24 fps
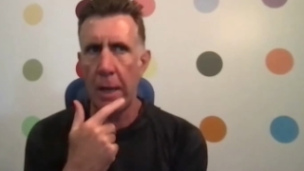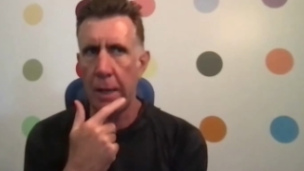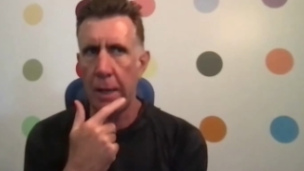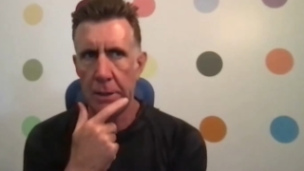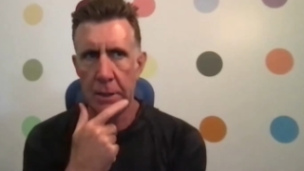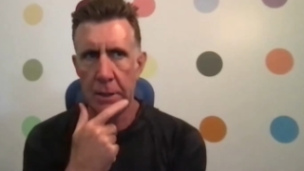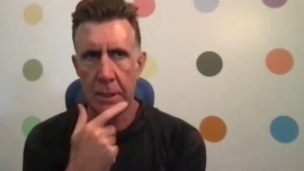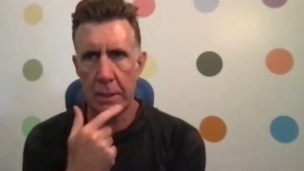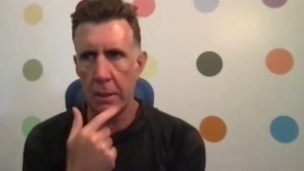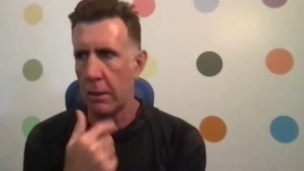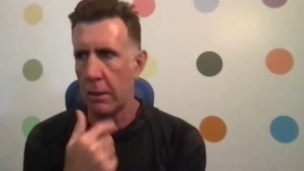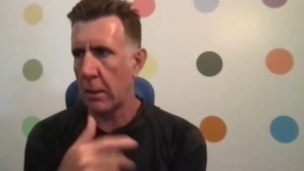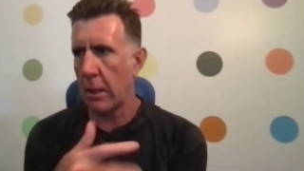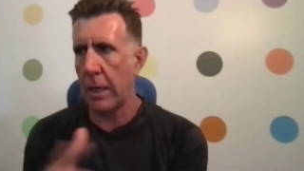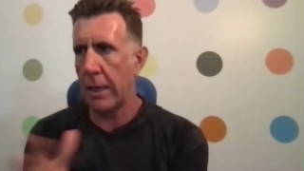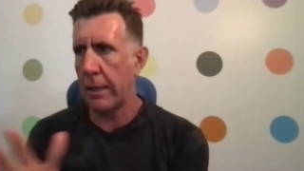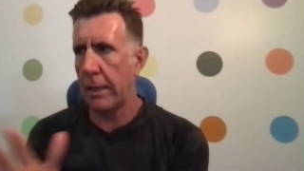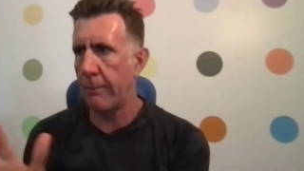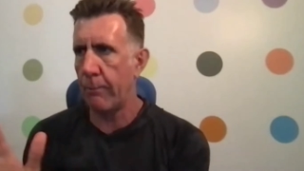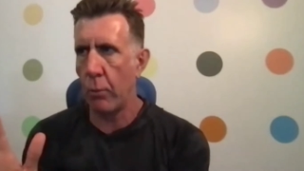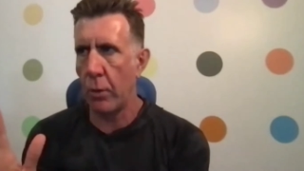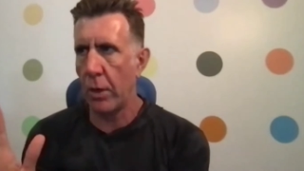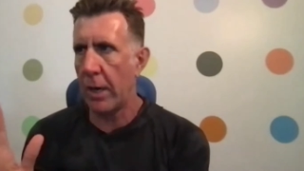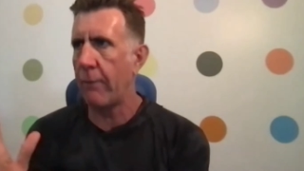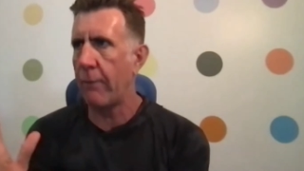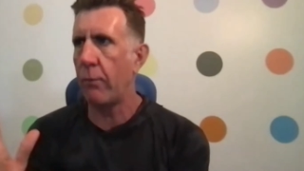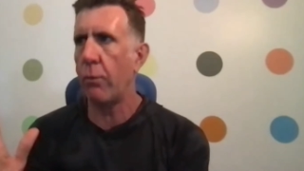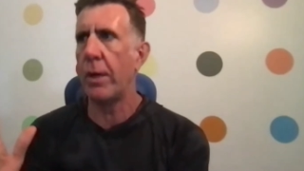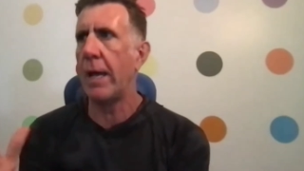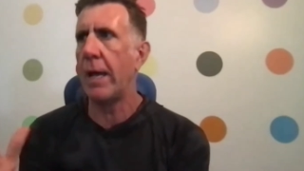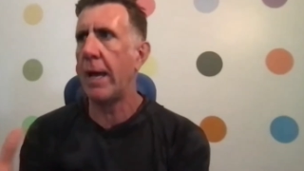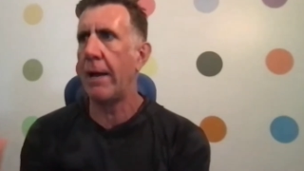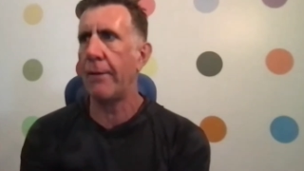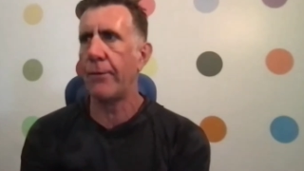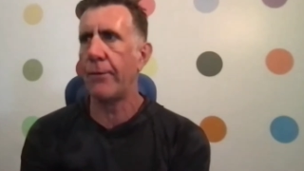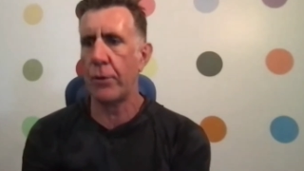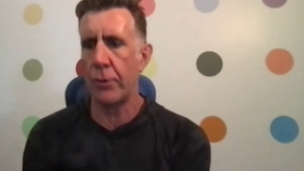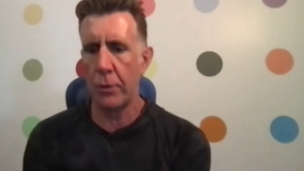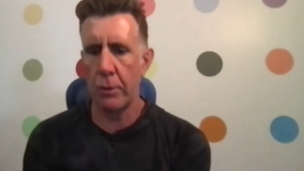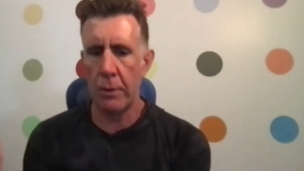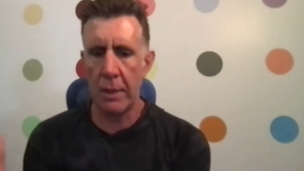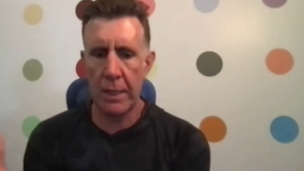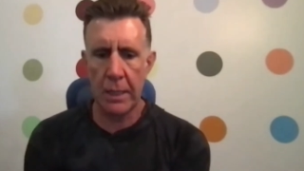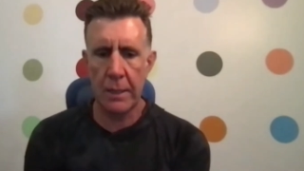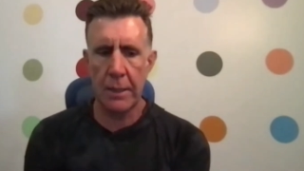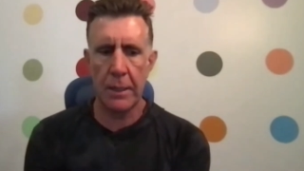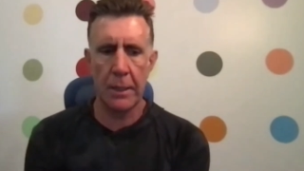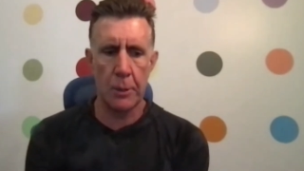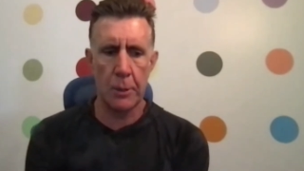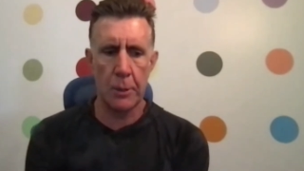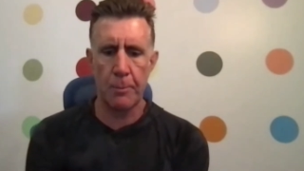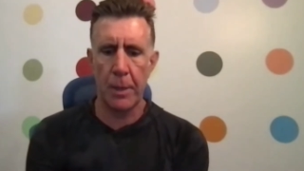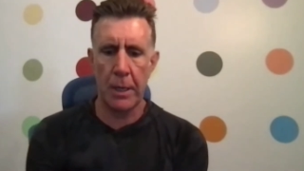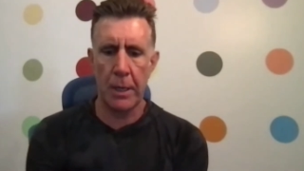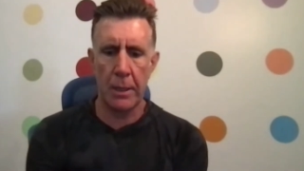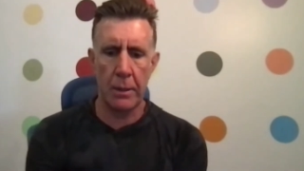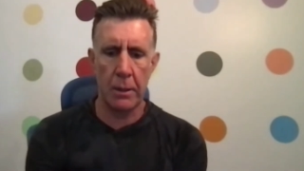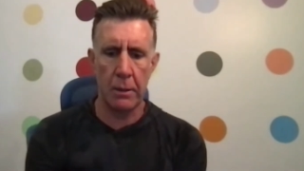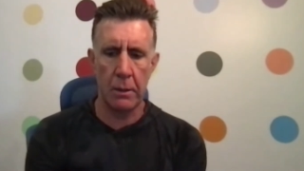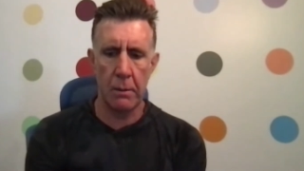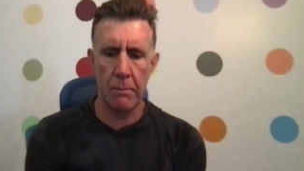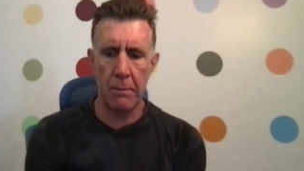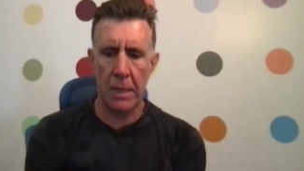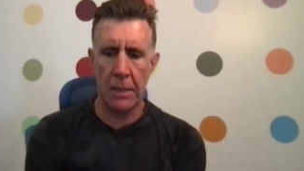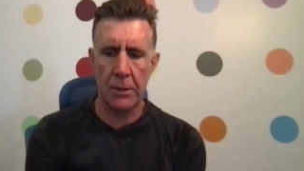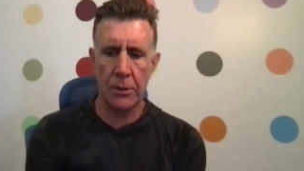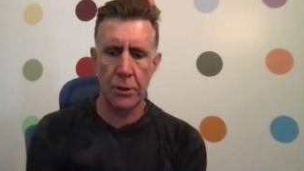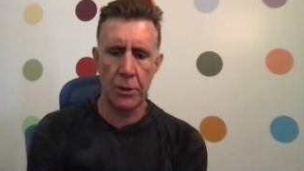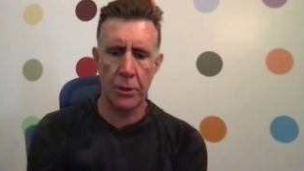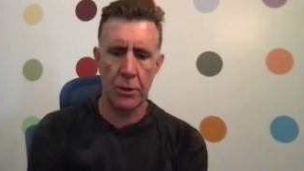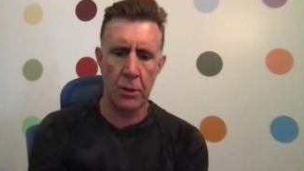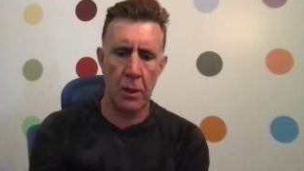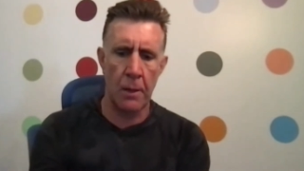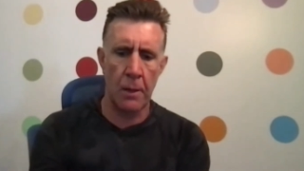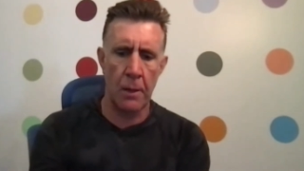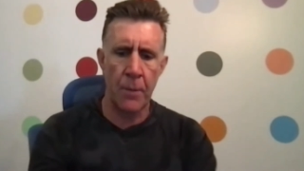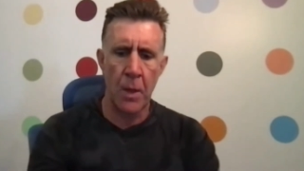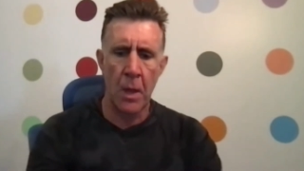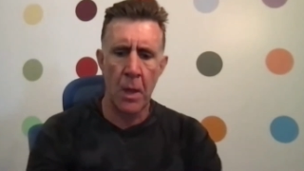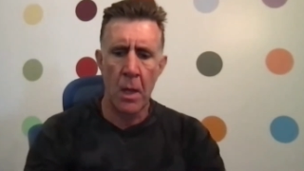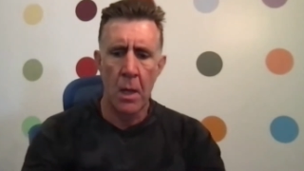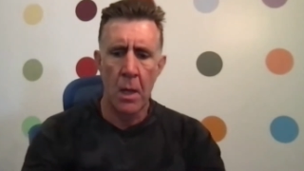And I said, look, whatever we have to do, anything's better than the meds she's on.